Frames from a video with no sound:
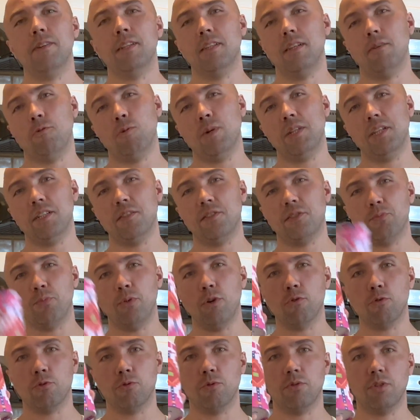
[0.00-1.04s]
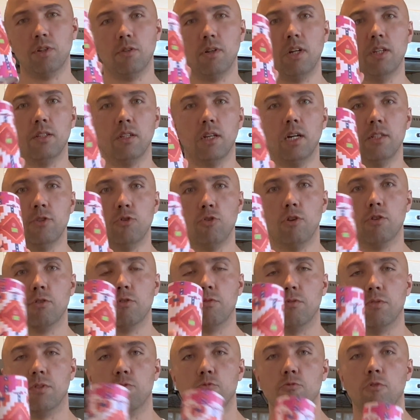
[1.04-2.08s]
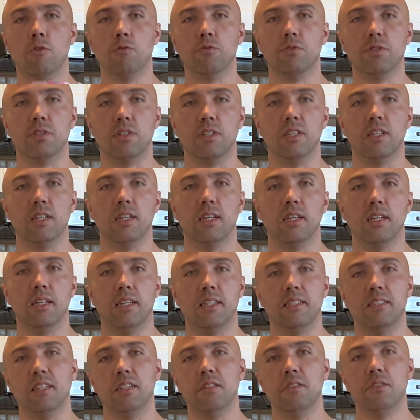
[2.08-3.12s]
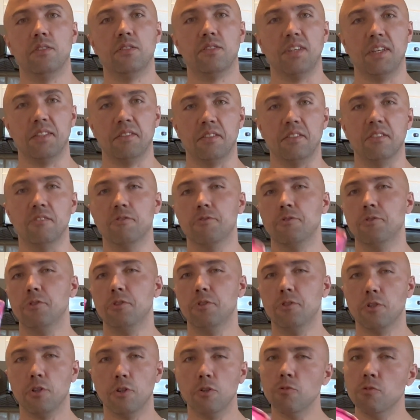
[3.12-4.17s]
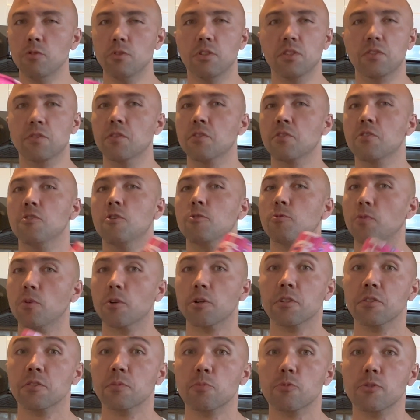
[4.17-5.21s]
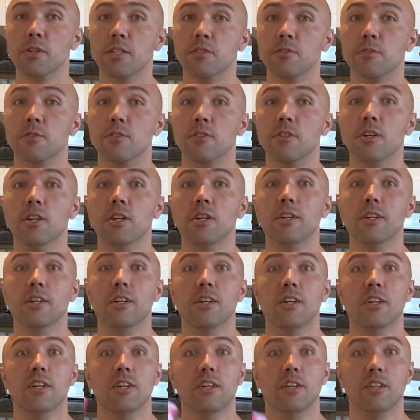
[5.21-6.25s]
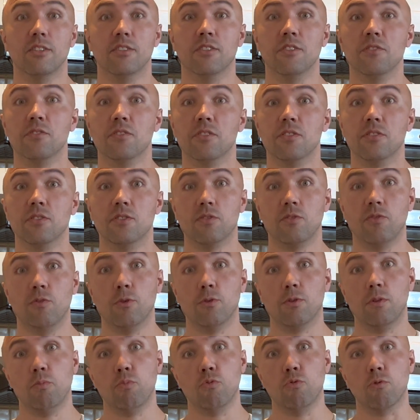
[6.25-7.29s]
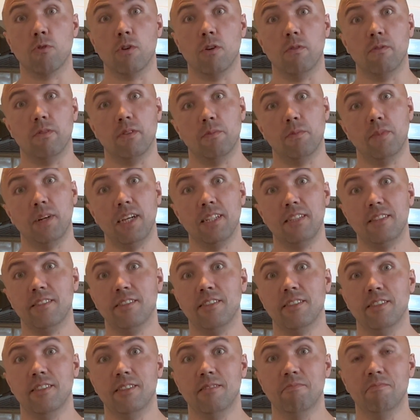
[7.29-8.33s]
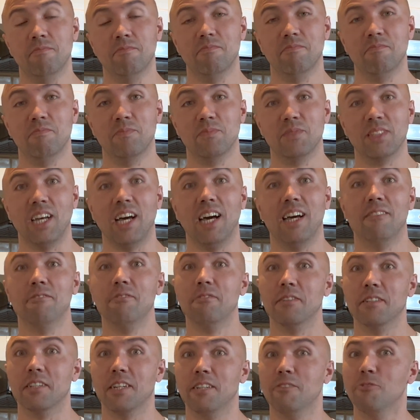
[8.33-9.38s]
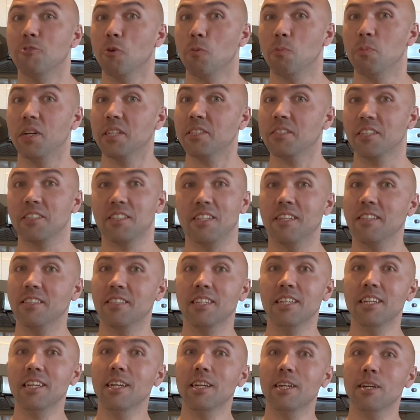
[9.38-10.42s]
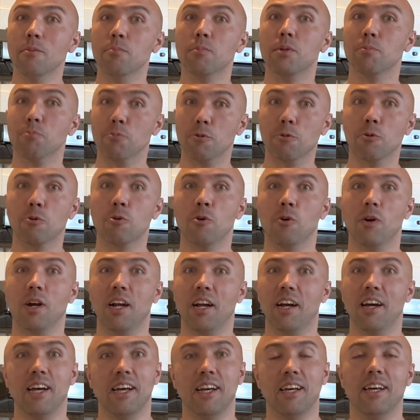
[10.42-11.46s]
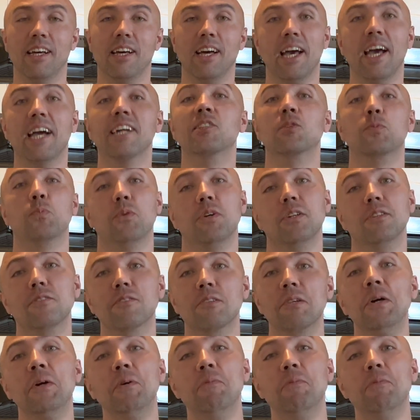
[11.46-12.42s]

When I spoke to I talked to the roaster, and they said, no, this is not for espresso, this is for a pour over. But I think I know better than people who are experts.